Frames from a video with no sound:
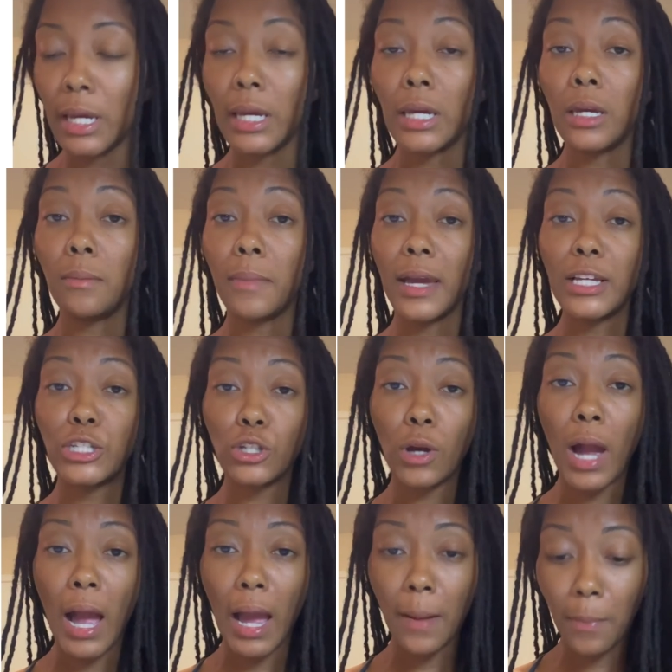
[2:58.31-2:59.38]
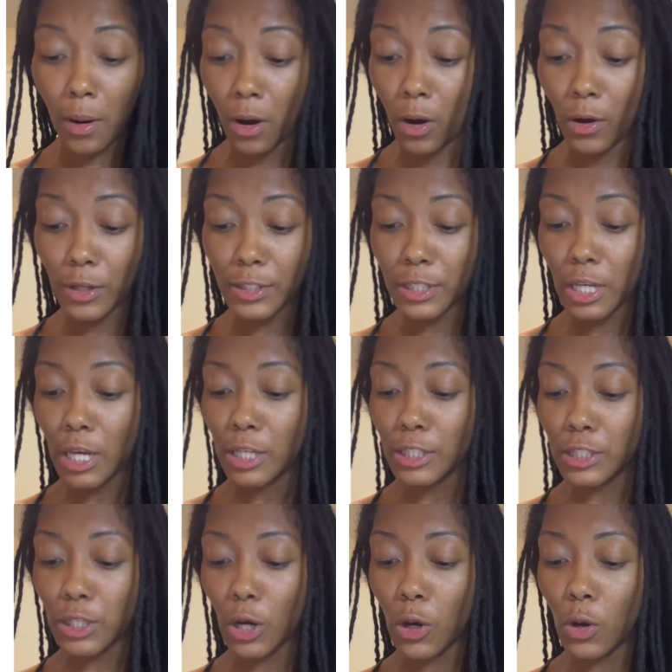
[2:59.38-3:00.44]
He made your eyeballs,
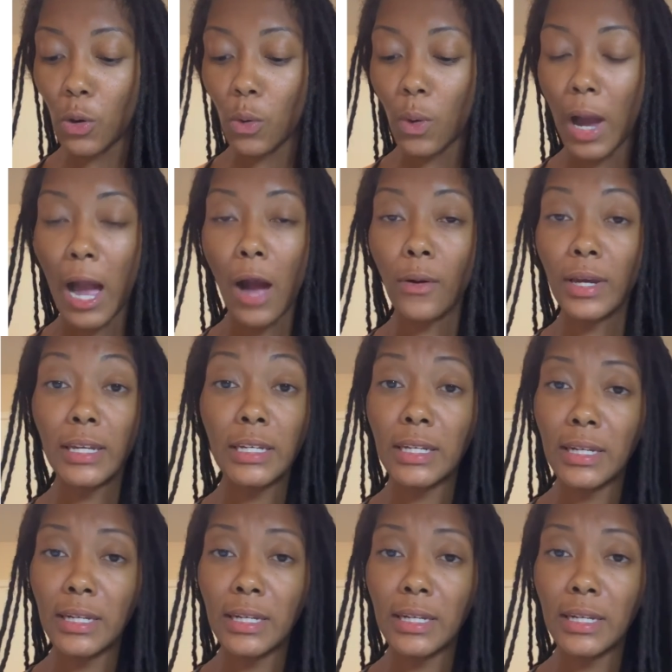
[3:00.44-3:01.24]
so how can he